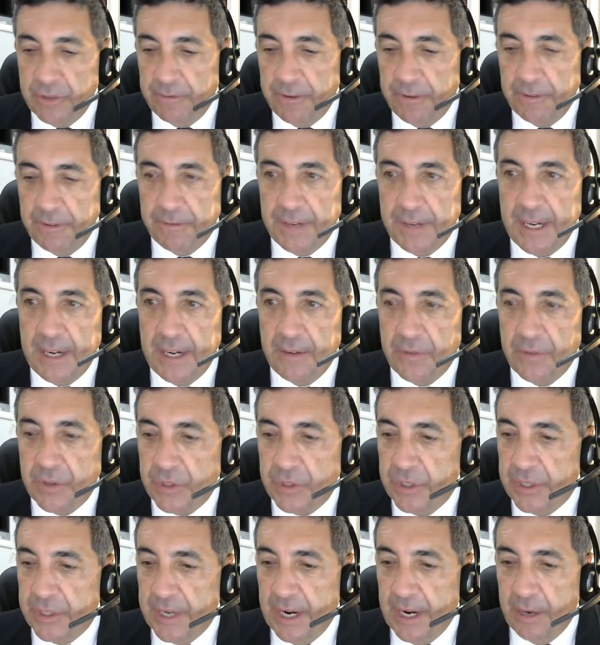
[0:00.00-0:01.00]
15 of the
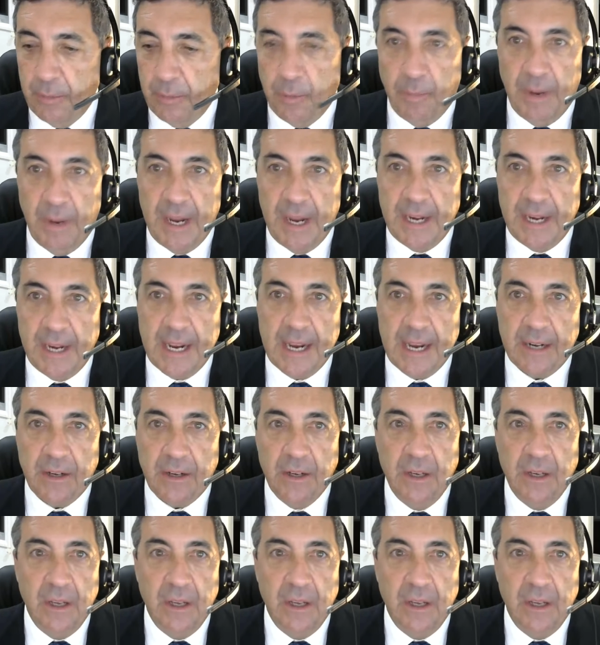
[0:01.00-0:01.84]
Sustainable Planning Act